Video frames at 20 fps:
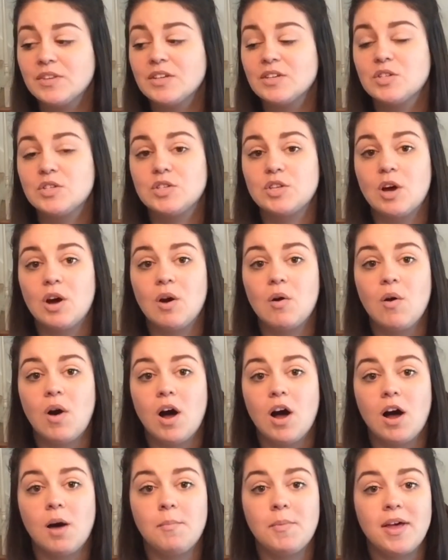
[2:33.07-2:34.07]
So,
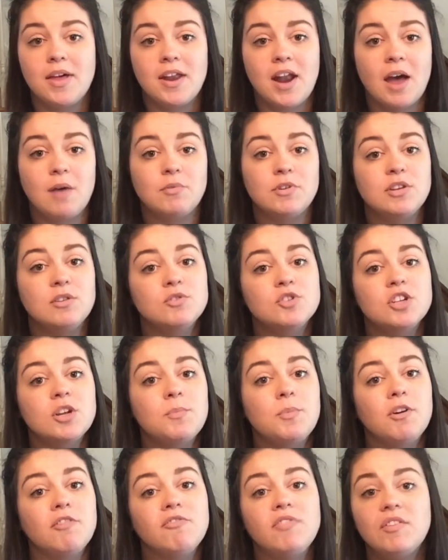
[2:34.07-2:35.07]
and I would usually
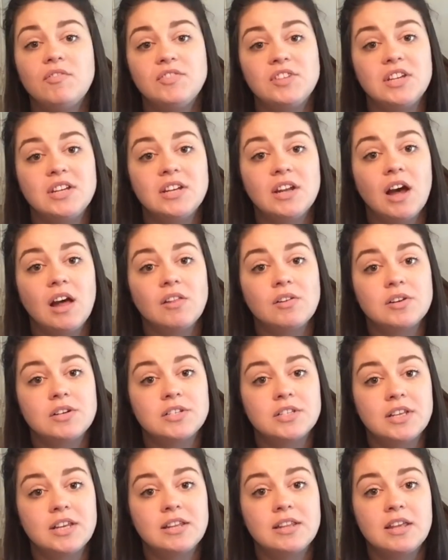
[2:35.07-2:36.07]
put
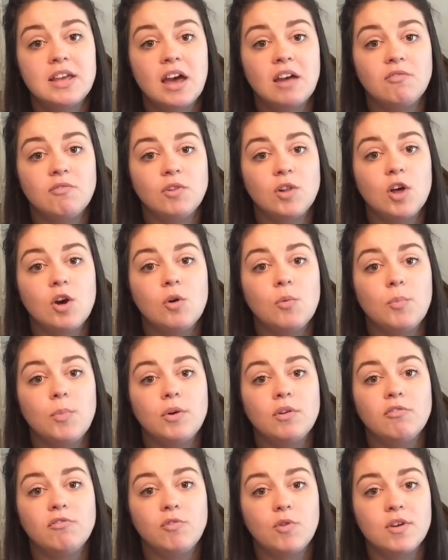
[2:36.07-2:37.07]
$15 in the envelope
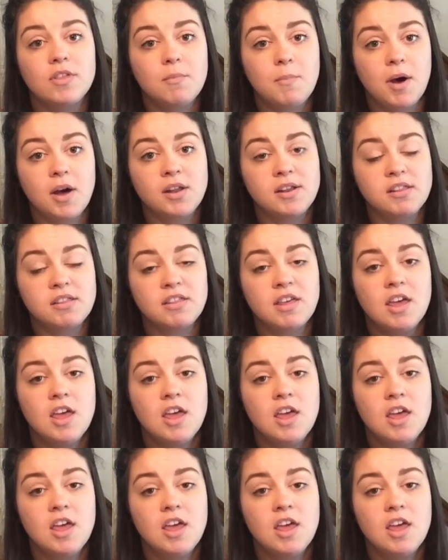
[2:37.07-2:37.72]
for the month,